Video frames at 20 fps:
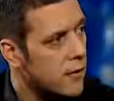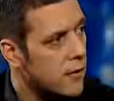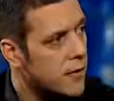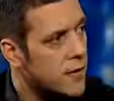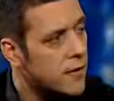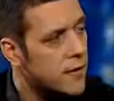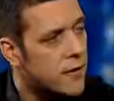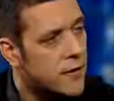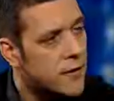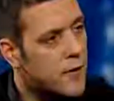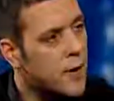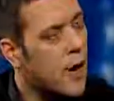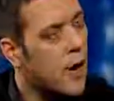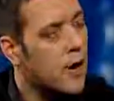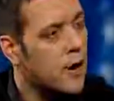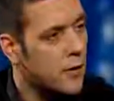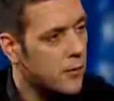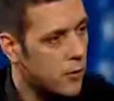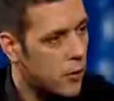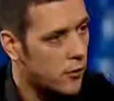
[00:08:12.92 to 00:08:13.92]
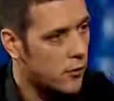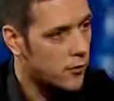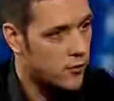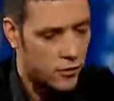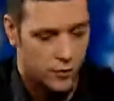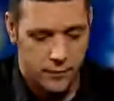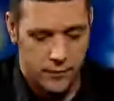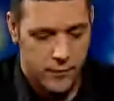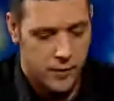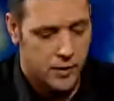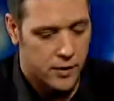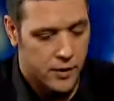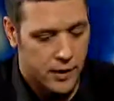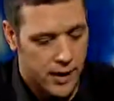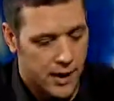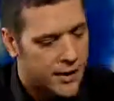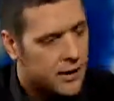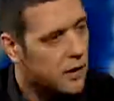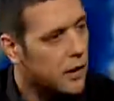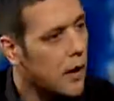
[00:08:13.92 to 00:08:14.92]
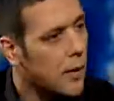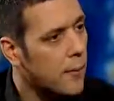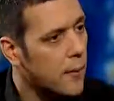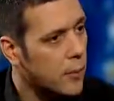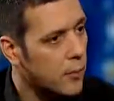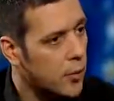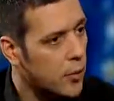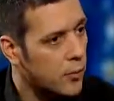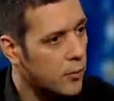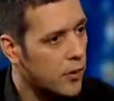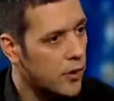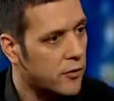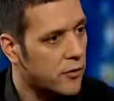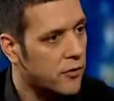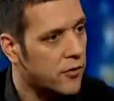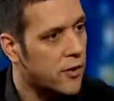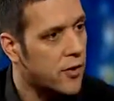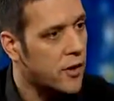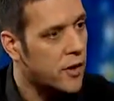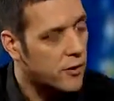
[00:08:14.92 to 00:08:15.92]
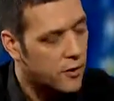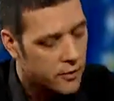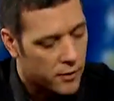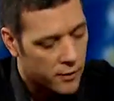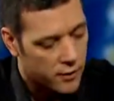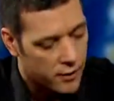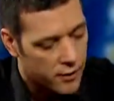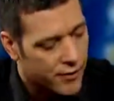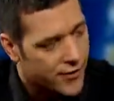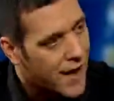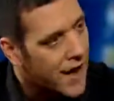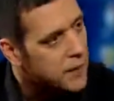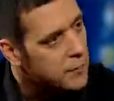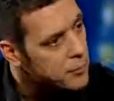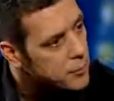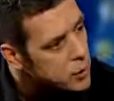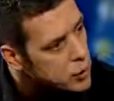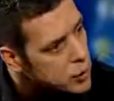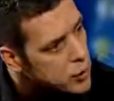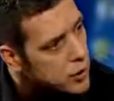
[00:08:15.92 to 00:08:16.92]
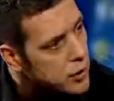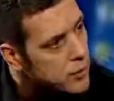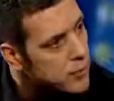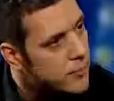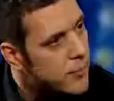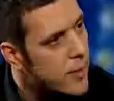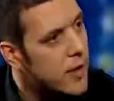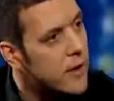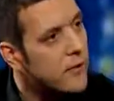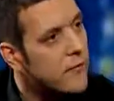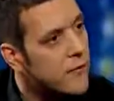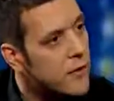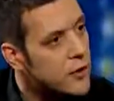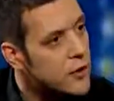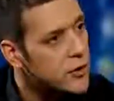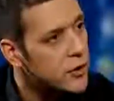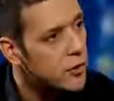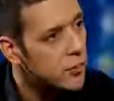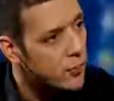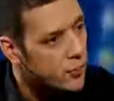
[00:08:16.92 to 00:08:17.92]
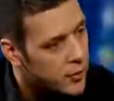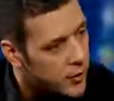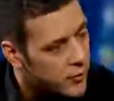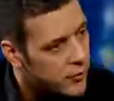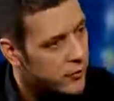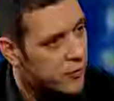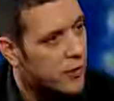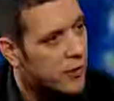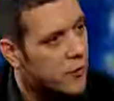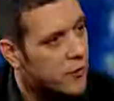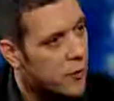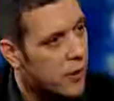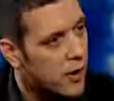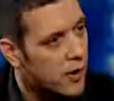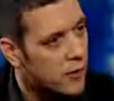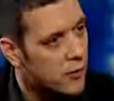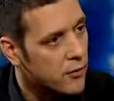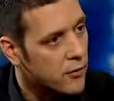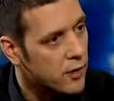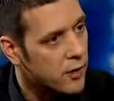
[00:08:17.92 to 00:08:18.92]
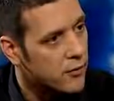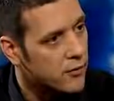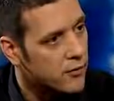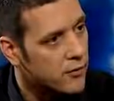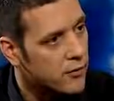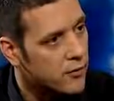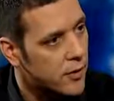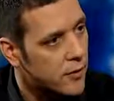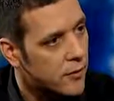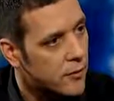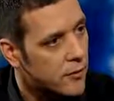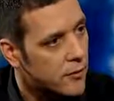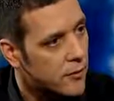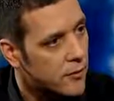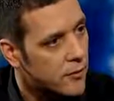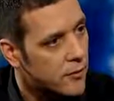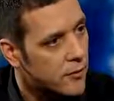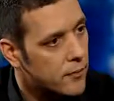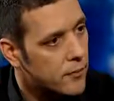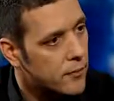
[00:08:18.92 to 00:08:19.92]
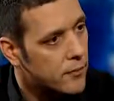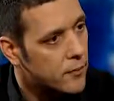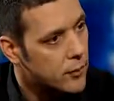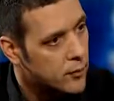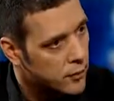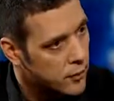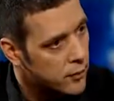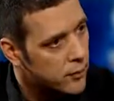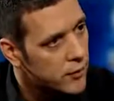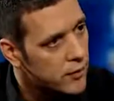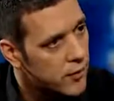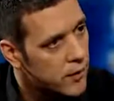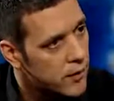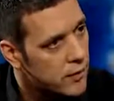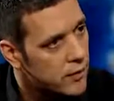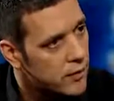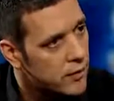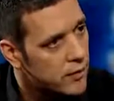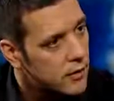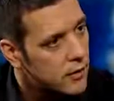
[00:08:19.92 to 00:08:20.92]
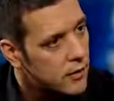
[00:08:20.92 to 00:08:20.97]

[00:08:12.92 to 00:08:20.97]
the non-emotional, economic win-wins, that mutually beneficial business part of the relationship. Do you agree with that?